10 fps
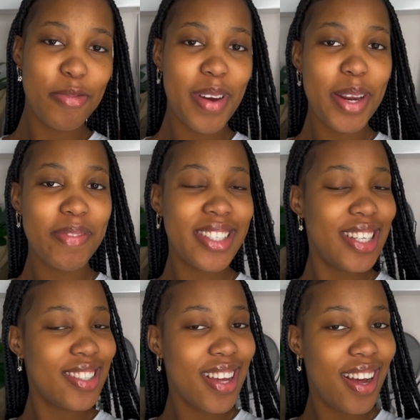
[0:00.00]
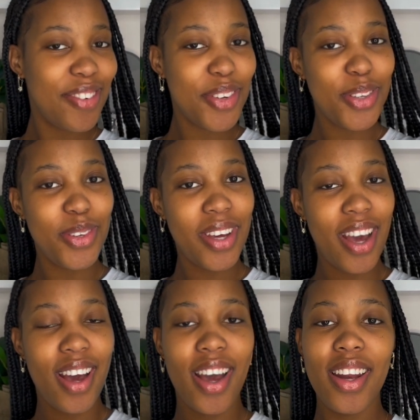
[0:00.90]
My name is Lisa, if you're new
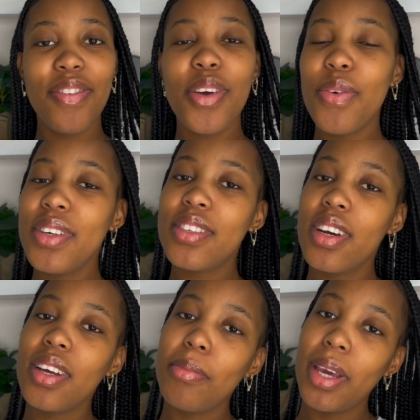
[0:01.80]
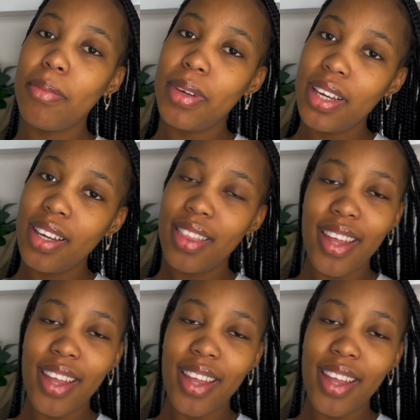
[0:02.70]
here, and if you're a returning baby,